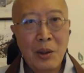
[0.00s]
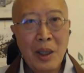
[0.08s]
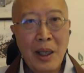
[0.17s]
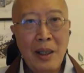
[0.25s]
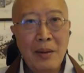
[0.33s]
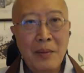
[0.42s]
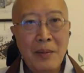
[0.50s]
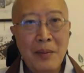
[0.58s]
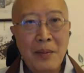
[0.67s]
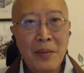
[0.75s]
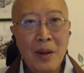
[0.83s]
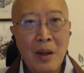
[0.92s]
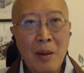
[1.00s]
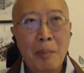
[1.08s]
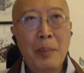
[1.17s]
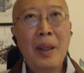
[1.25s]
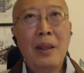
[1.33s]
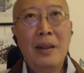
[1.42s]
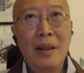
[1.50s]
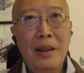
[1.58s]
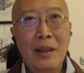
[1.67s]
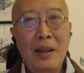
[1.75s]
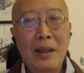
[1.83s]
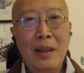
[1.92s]
Okay?
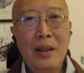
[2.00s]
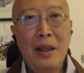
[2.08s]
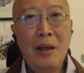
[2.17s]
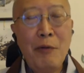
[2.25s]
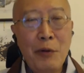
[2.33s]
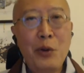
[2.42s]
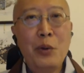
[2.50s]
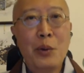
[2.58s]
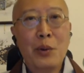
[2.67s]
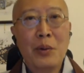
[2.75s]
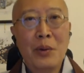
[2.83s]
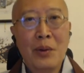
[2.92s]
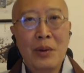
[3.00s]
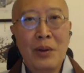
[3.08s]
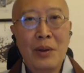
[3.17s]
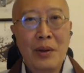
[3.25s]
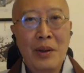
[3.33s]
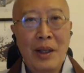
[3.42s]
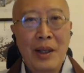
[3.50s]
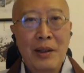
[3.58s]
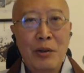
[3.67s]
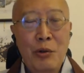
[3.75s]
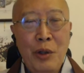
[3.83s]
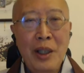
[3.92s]
But if you
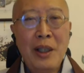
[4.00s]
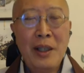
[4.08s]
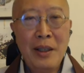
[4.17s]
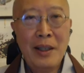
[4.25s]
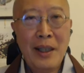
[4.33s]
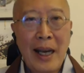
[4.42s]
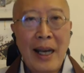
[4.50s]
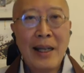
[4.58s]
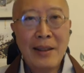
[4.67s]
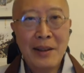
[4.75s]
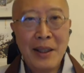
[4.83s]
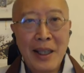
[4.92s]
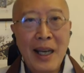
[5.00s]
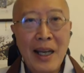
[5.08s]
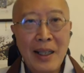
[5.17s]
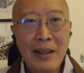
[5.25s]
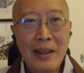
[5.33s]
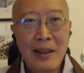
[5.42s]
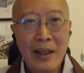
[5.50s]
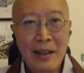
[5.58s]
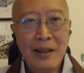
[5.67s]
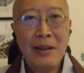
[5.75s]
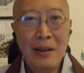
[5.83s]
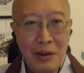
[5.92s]
trigger the anger again,
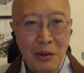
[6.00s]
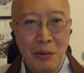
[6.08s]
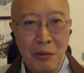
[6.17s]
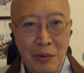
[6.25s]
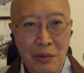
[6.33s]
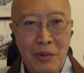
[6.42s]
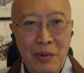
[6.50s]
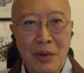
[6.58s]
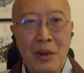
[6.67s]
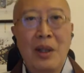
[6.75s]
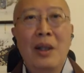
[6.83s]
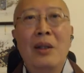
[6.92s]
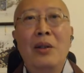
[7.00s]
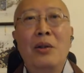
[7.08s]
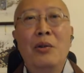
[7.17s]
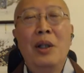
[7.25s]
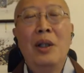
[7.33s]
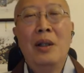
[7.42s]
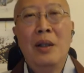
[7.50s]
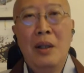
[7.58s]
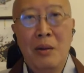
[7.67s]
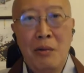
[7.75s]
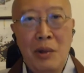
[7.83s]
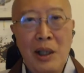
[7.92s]
then you trigger
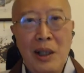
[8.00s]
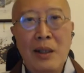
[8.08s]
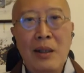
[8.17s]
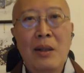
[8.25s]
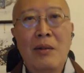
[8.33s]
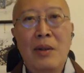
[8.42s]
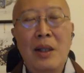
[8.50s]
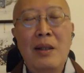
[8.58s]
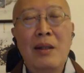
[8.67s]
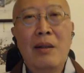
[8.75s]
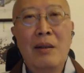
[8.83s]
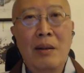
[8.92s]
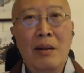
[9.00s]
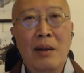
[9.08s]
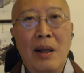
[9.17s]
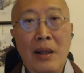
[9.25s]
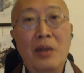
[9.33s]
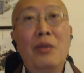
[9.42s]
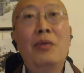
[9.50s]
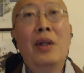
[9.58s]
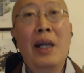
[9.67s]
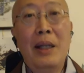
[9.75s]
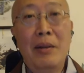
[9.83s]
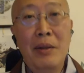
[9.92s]
another release of this, and then you
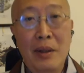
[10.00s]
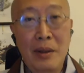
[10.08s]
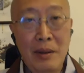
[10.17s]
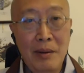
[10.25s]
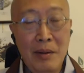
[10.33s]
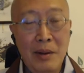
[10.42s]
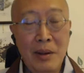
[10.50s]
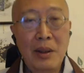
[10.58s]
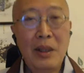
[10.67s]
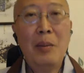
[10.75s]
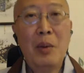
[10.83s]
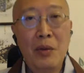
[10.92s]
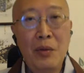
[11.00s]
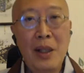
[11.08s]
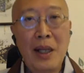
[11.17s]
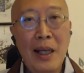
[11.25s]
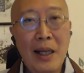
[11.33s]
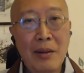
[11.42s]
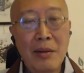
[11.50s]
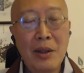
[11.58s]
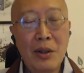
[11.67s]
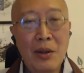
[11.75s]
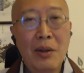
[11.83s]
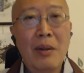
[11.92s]
feel angry. You keep on feeling angry.
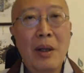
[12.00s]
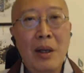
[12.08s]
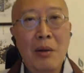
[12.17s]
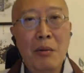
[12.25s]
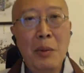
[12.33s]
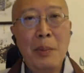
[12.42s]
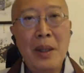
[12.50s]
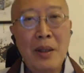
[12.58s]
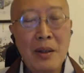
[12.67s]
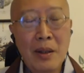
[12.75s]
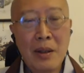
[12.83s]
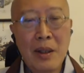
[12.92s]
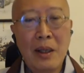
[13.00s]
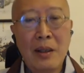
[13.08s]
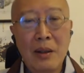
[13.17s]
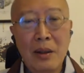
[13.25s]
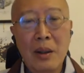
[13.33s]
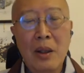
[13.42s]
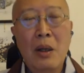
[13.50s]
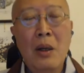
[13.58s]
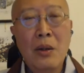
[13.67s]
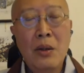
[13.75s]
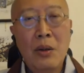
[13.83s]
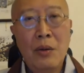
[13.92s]
So it repeats the cycle.
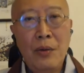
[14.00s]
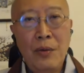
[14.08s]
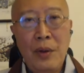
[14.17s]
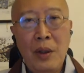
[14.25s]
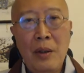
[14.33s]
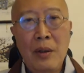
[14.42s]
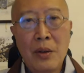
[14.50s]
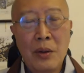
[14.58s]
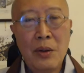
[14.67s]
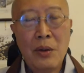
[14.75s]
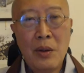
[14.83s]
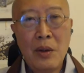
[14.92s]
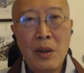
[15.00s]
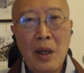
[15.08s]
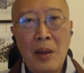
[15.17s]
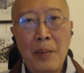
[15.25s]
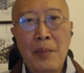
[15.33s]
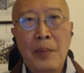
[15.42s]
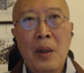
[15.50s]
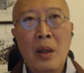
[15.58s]
So fear is also the same.